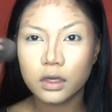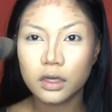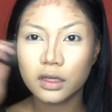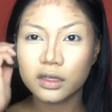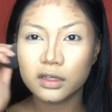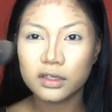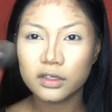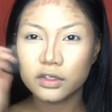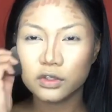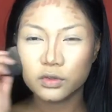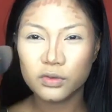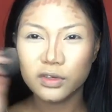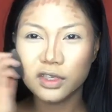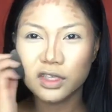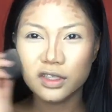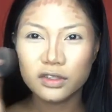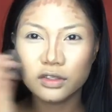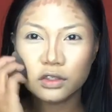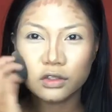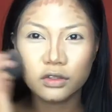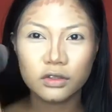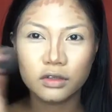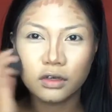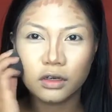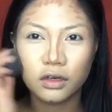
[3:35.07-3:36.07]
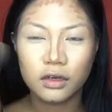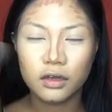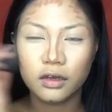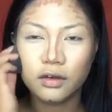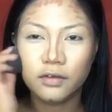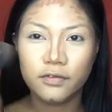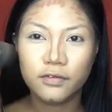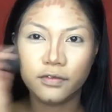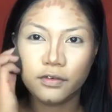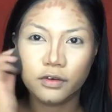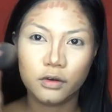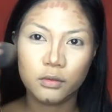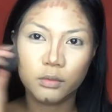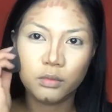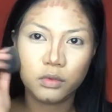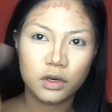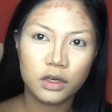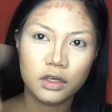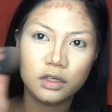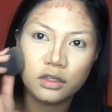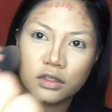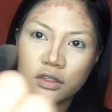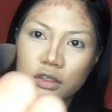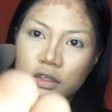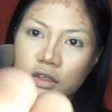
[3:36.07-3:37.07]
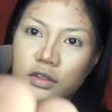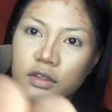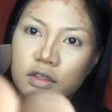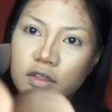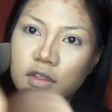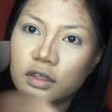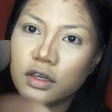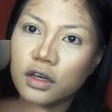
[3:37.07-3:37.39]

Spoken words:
this one is good for bronzer, this